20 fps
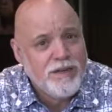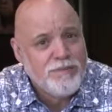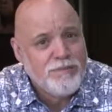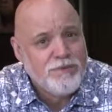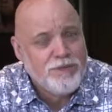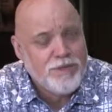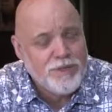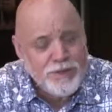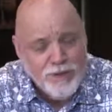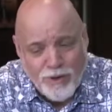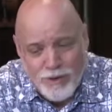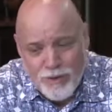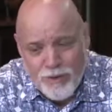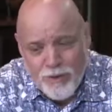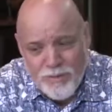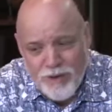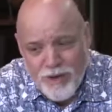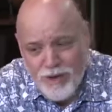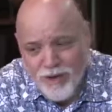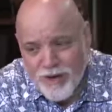But you go to
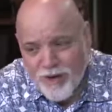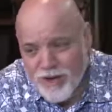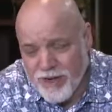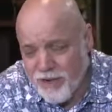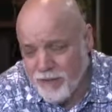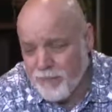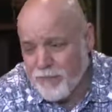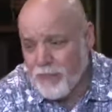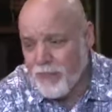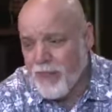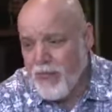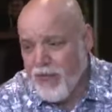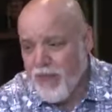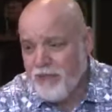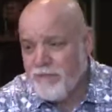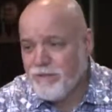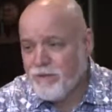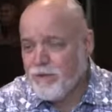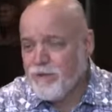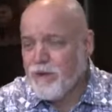America,
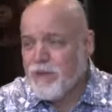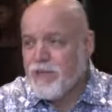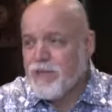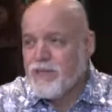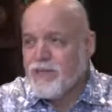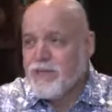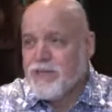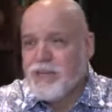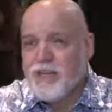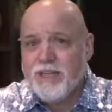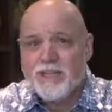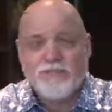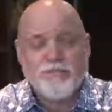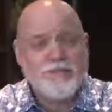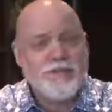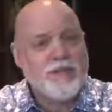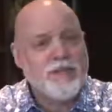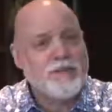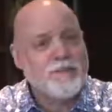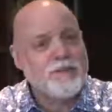every religion has
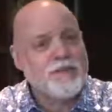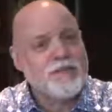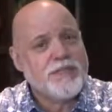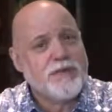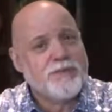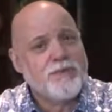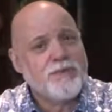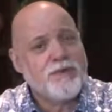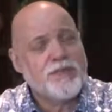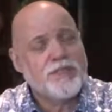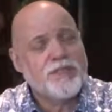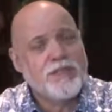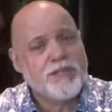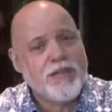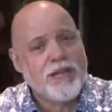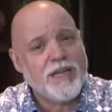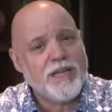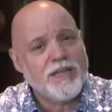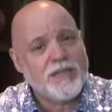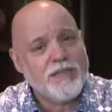freedom except
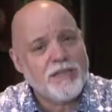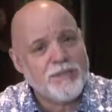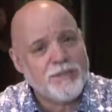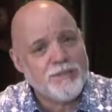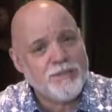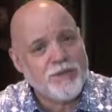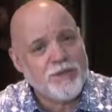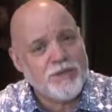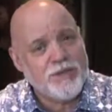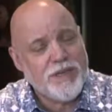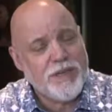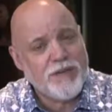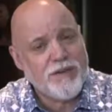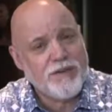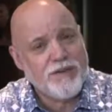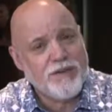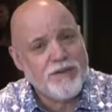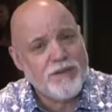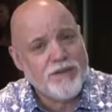Christianity is put down.